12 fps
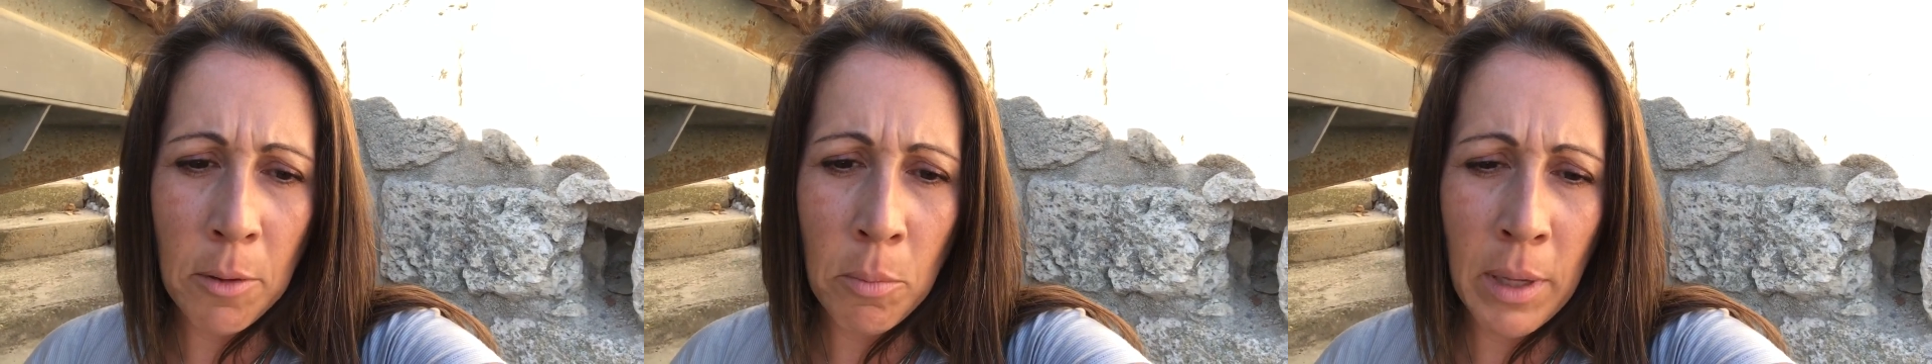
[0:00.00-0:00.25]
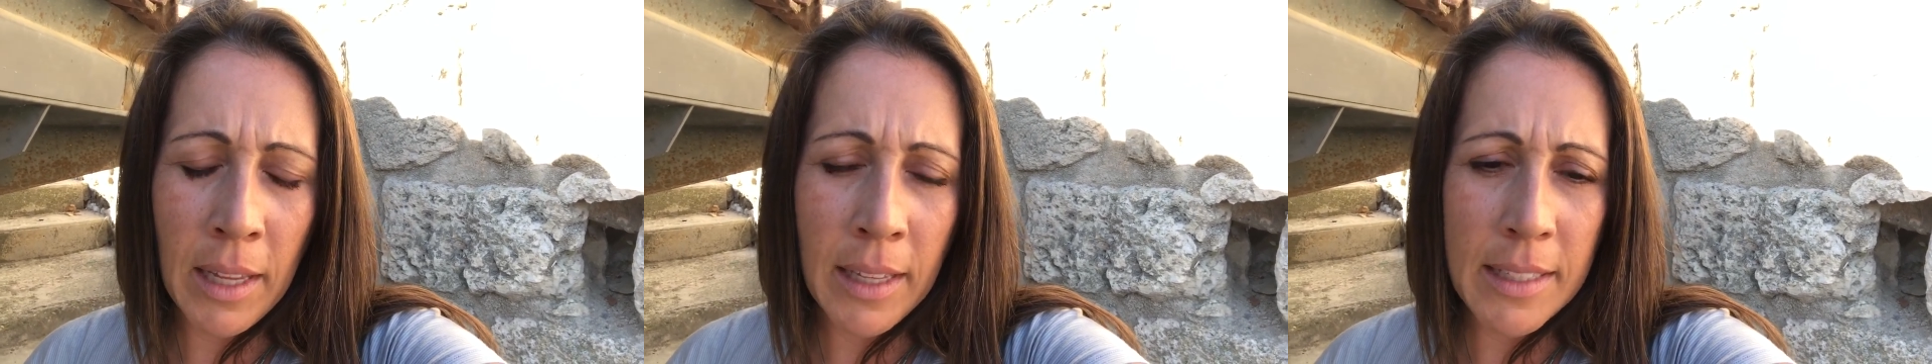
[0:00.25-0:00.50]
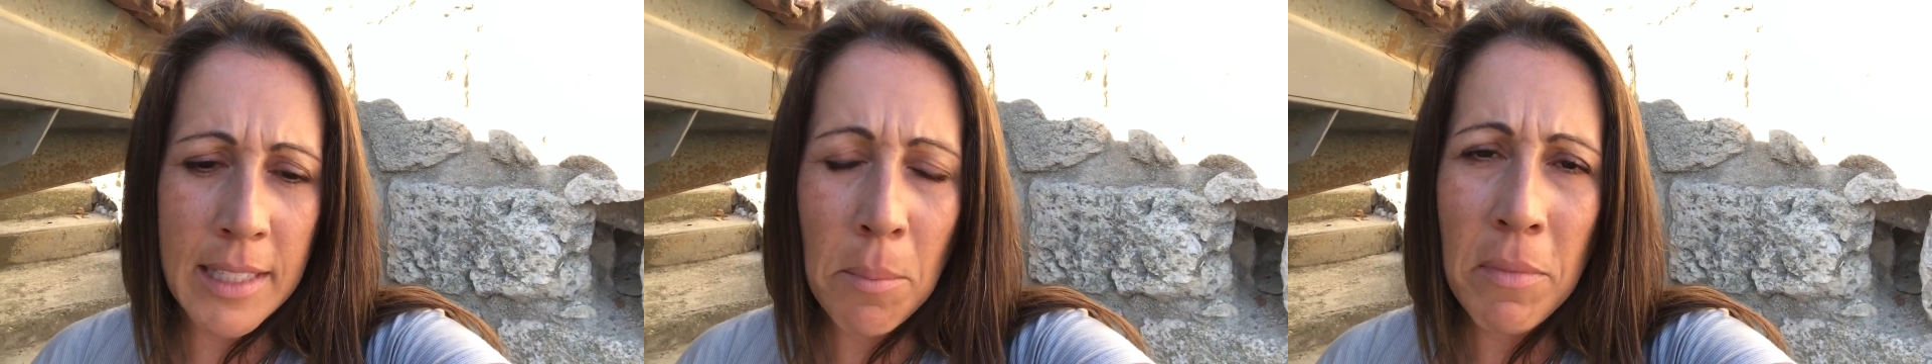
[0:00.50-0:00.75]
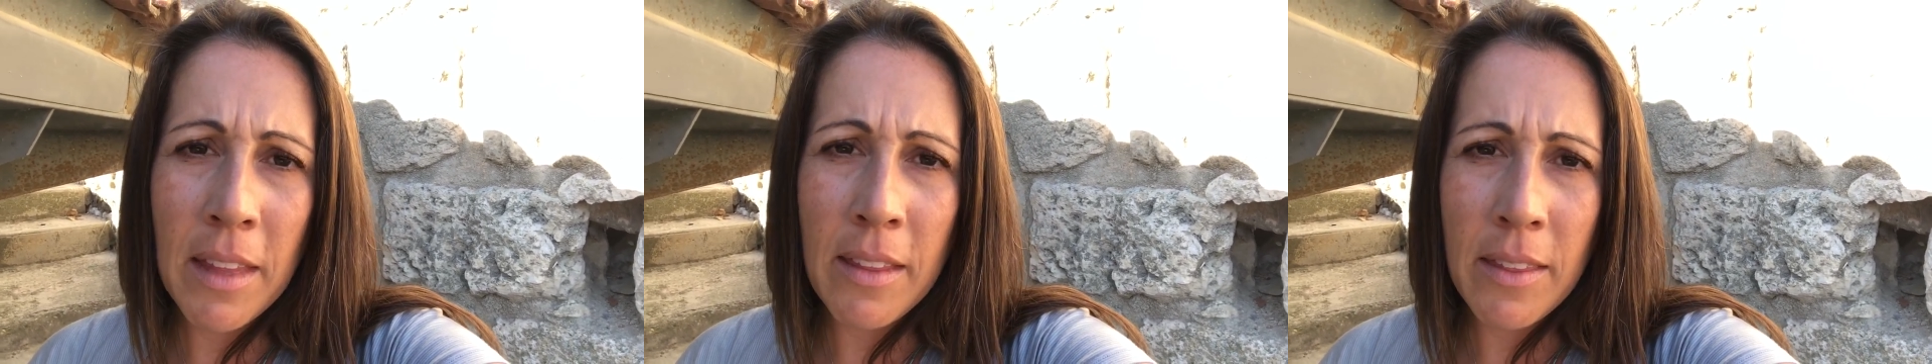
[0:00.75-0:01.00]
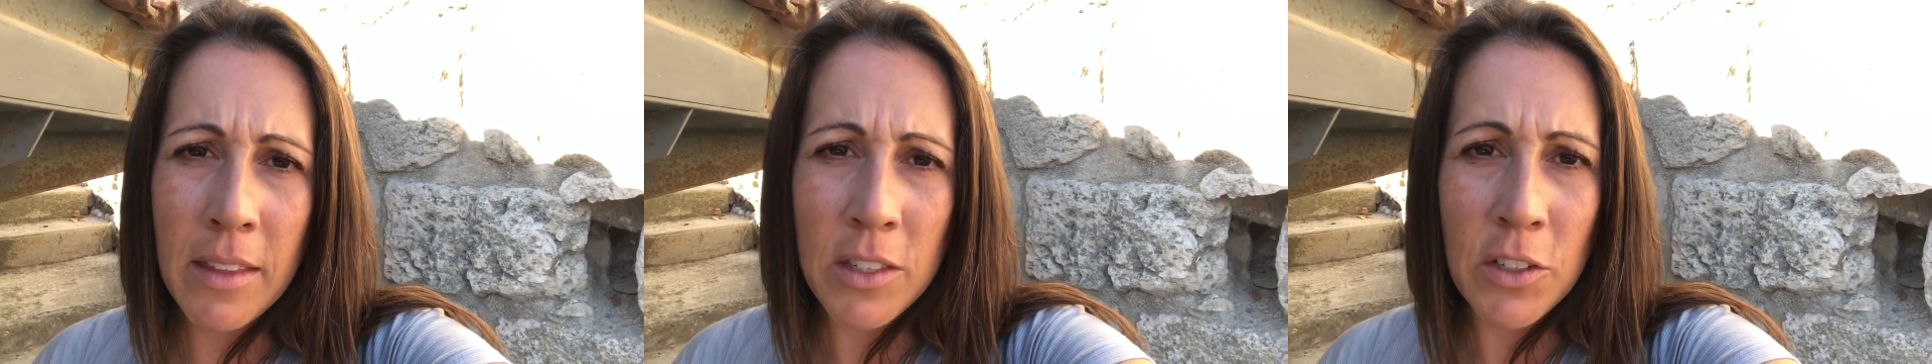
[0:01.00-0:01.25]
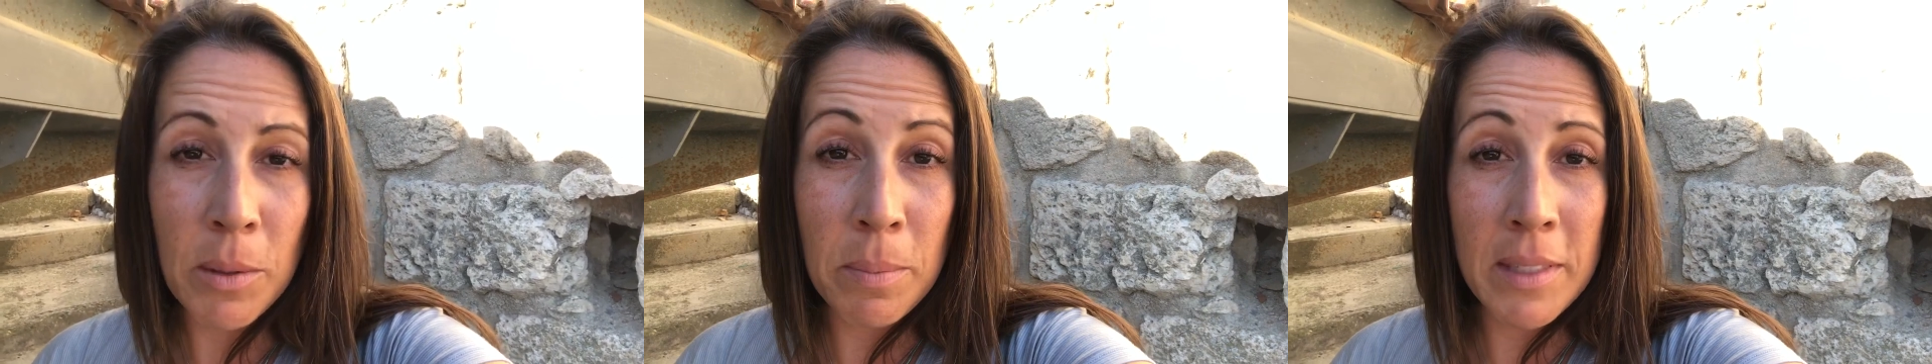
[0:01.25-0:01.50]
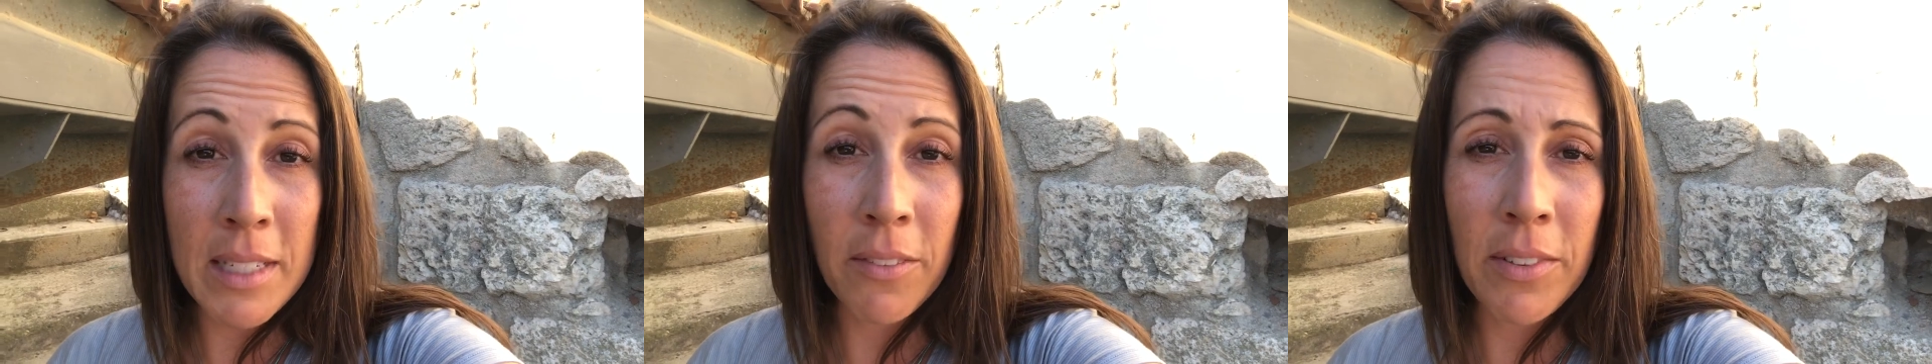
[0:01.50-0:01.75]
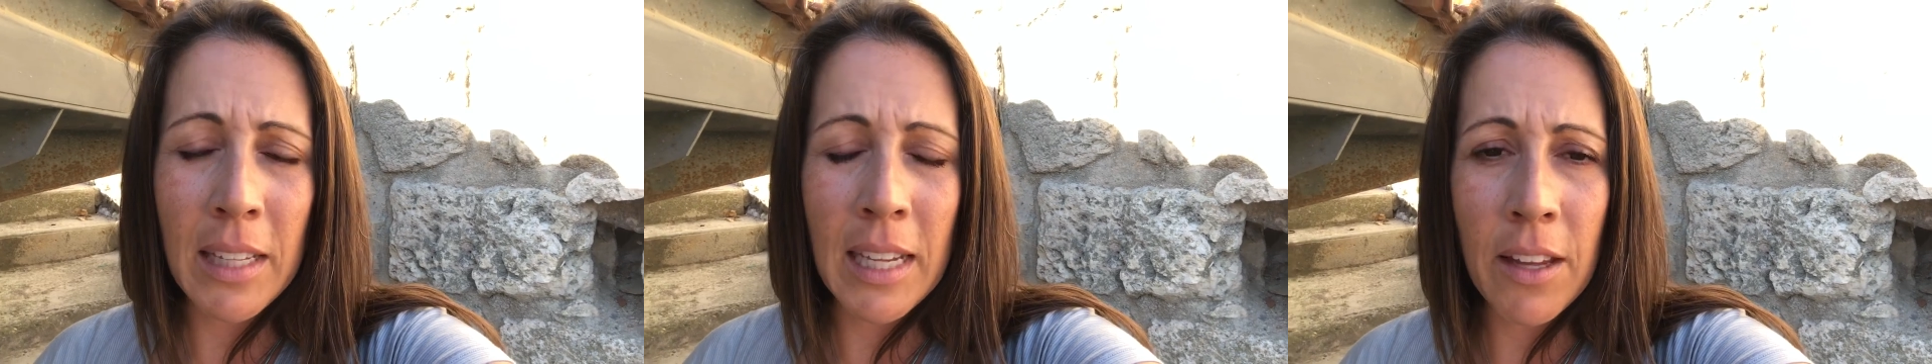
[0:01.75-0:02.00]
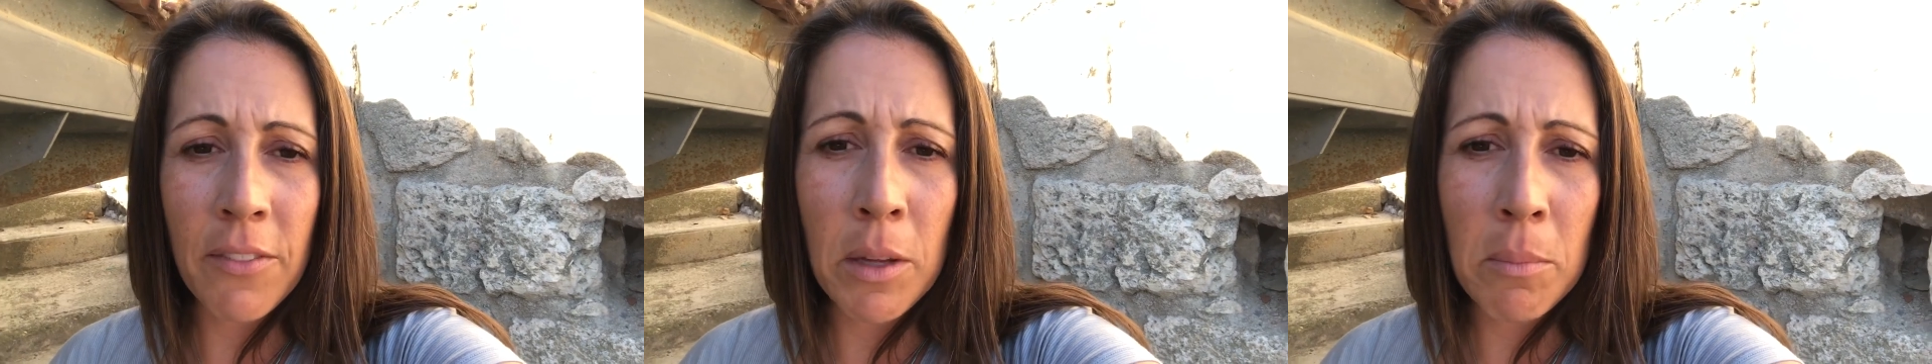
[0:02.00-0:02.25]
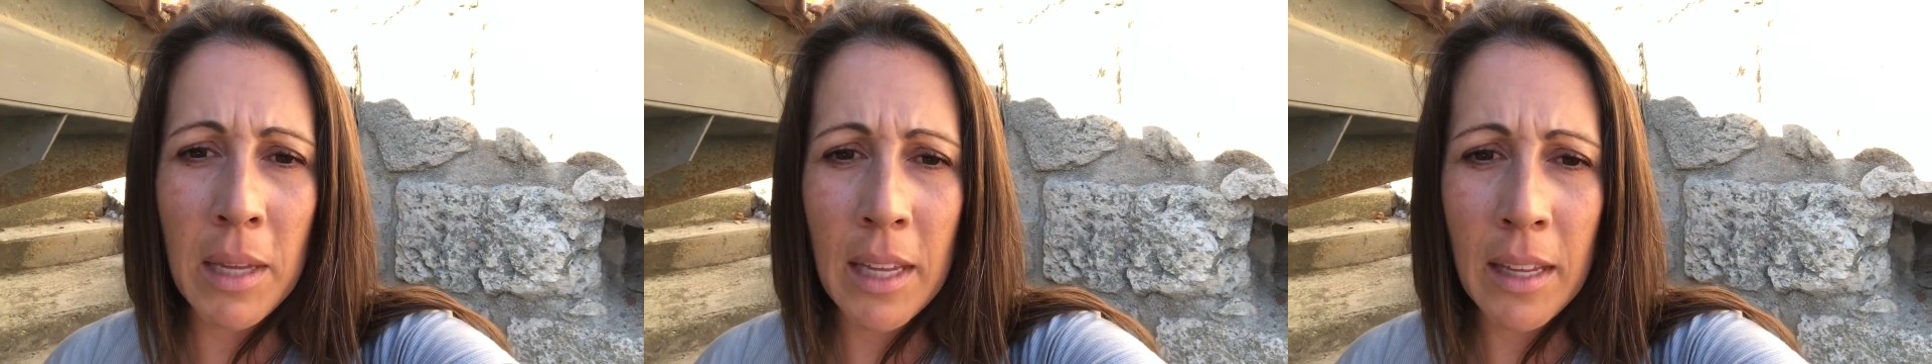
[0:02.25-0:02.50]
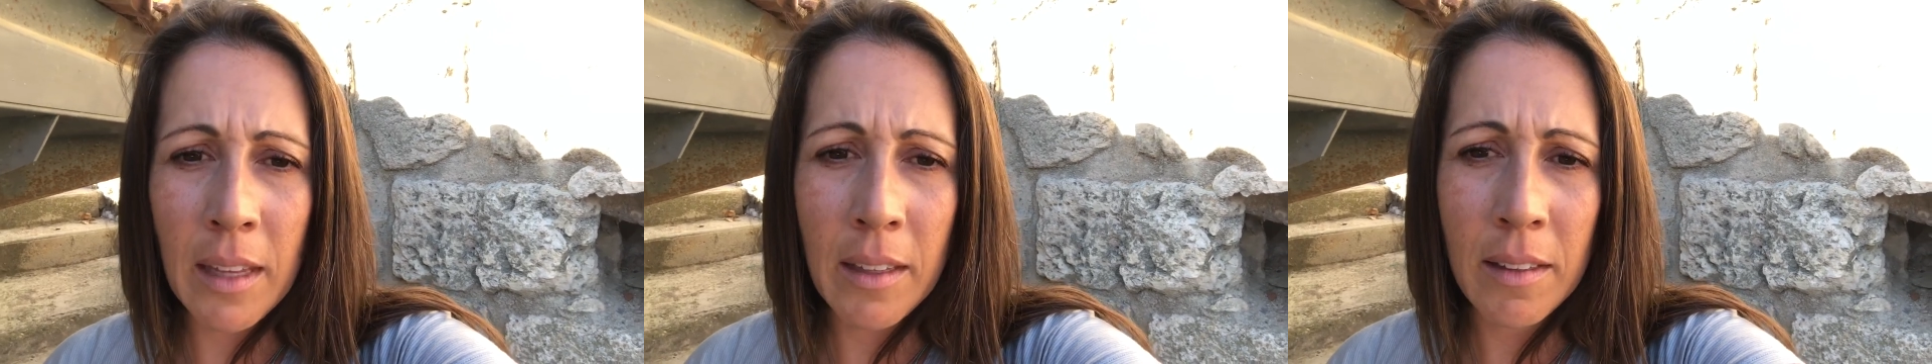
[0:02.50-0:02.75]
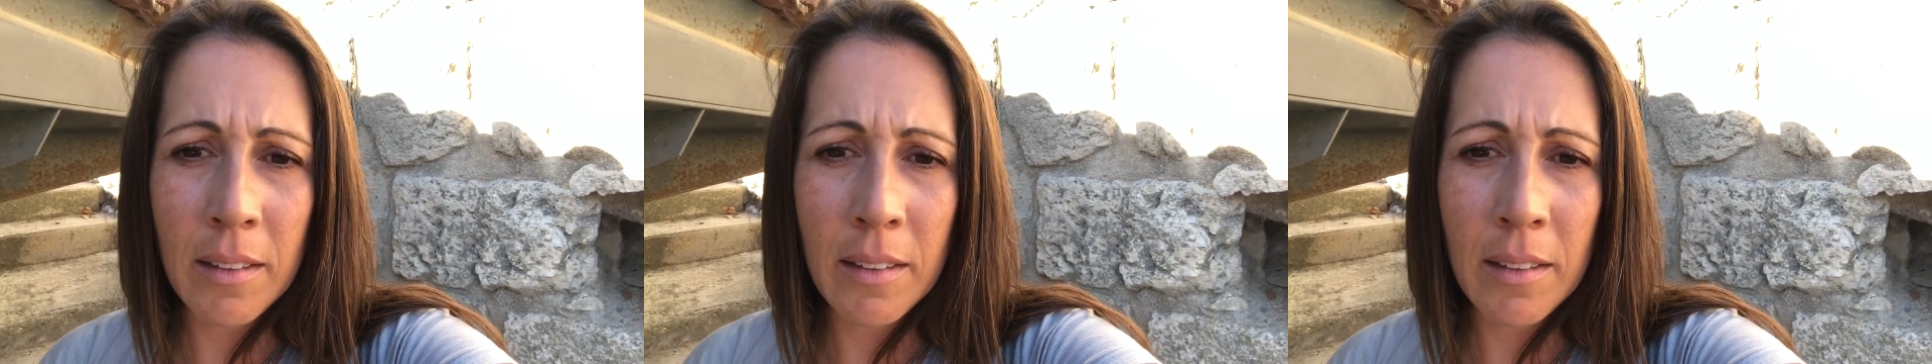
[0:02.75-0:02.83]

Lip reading: But something that this trip is definitely giving me